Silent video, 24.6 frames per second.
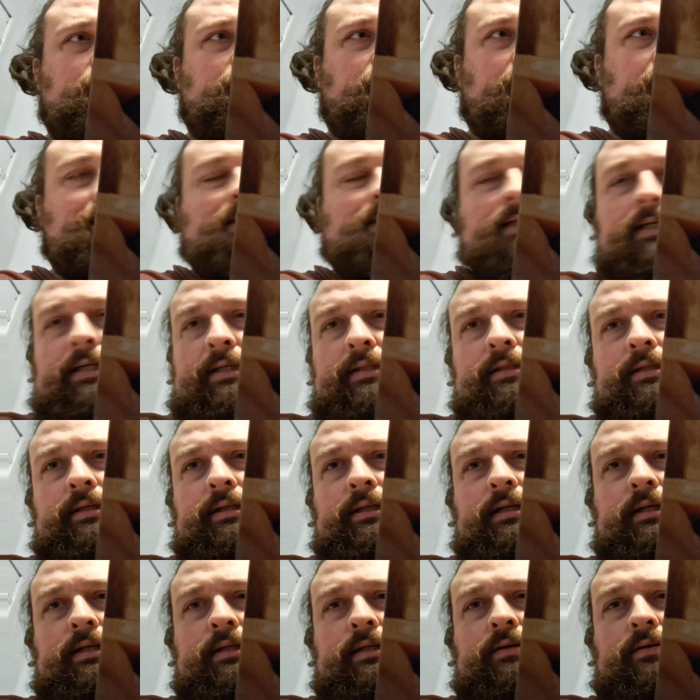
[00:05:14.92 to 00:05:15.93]
fight scenes in
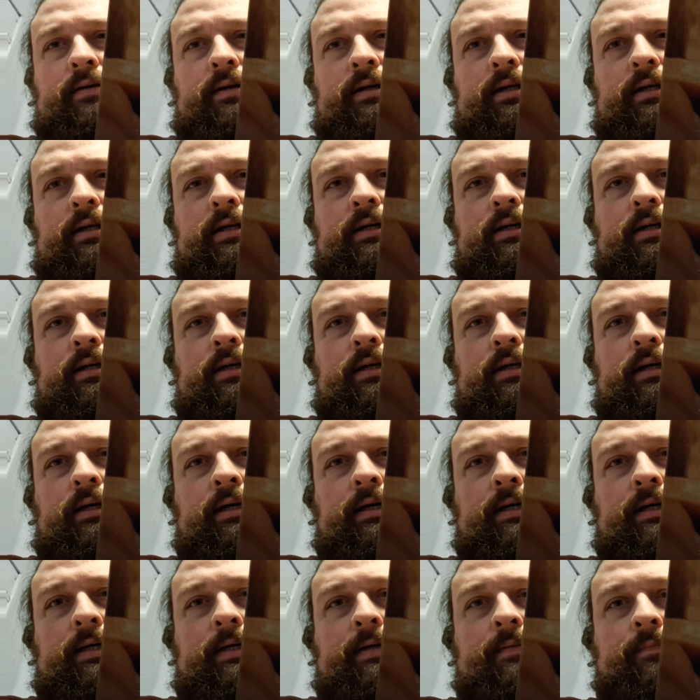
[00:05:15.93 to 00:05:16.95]
history.
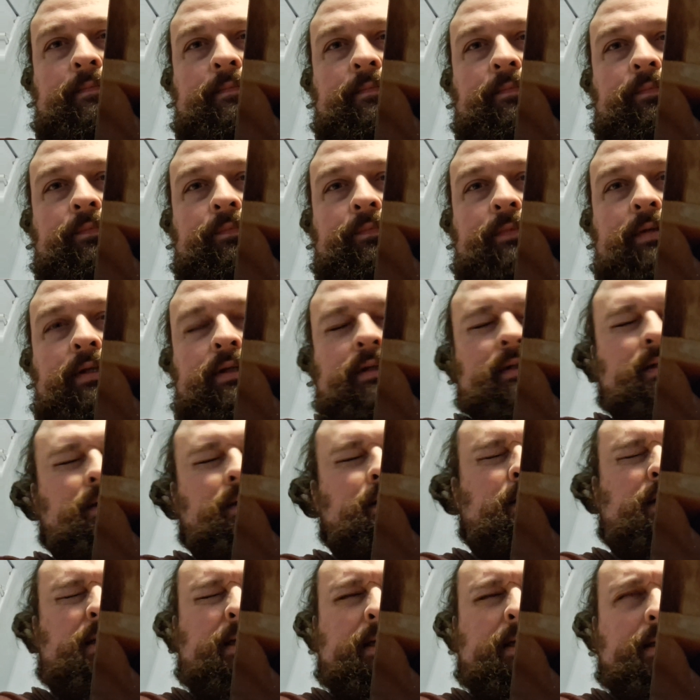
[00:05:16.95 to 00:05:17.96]
It just
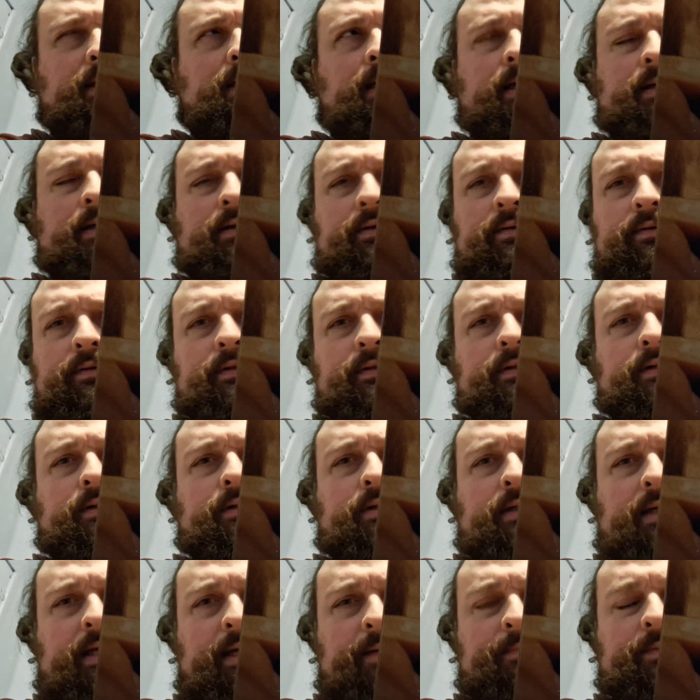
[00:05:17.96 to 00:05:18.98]
continues and
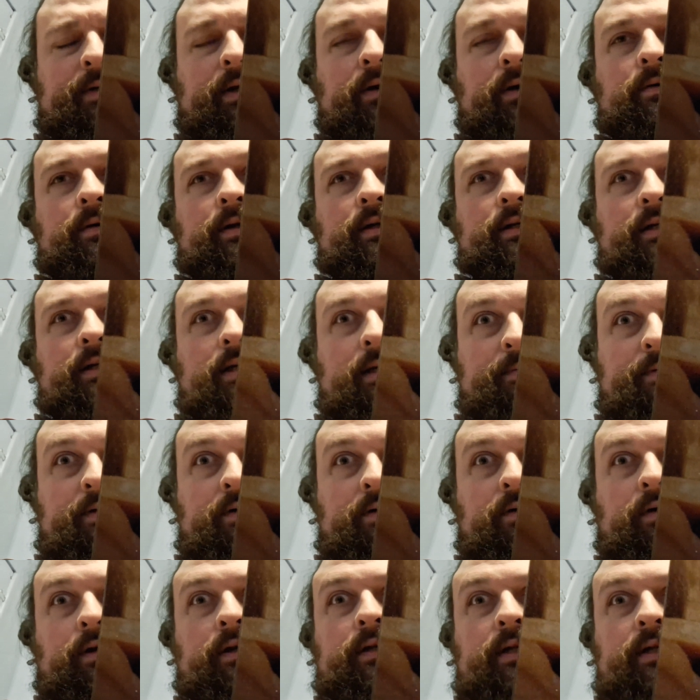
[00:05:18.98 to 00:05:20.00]
just keeps going and keeps
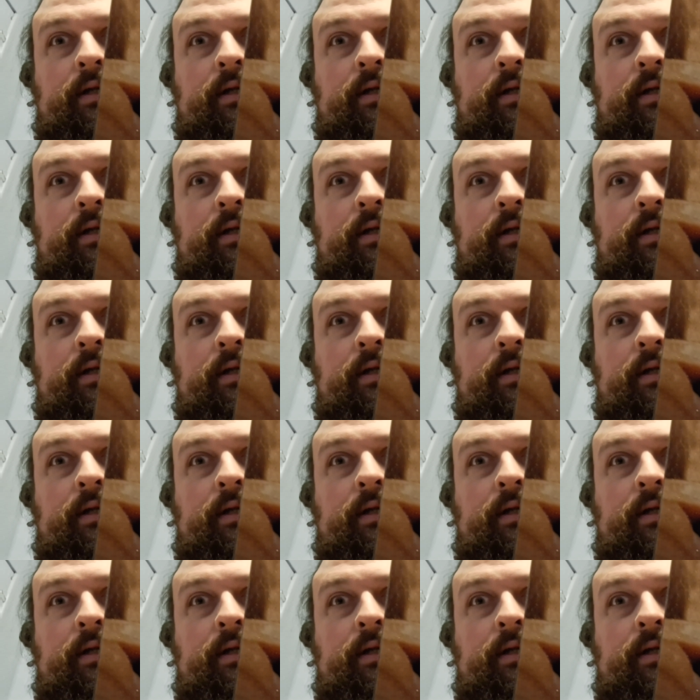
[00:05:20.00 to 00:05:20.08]
going and